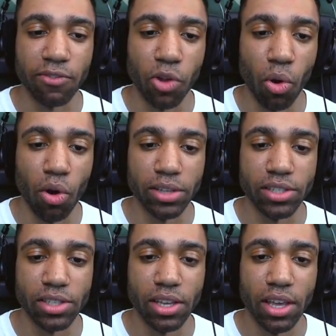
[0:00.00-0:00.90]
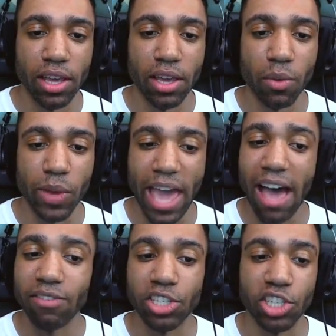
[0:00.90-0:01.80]
of course. We
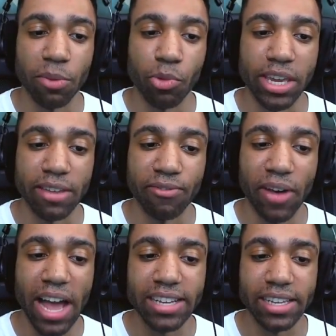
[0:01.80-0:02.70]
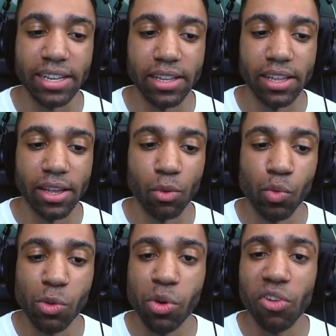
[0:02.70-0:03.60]
have a ship. We can find it.
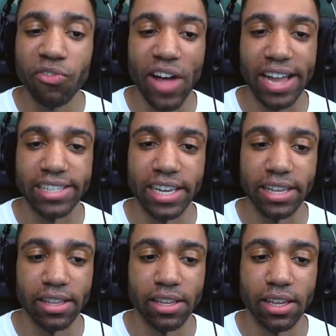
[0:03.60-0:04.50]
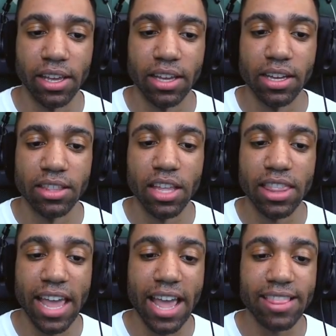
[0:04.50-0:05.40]
We will find it. The
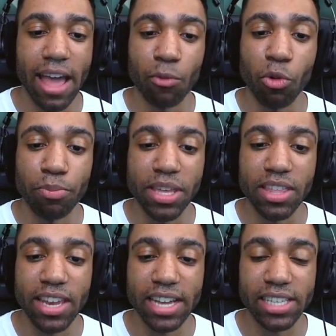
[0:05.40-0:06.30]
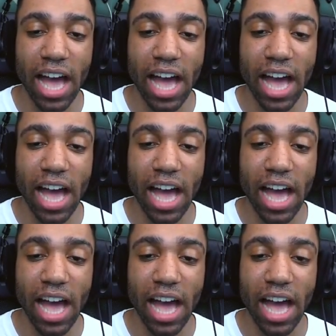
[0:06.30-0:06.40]
land that will be the next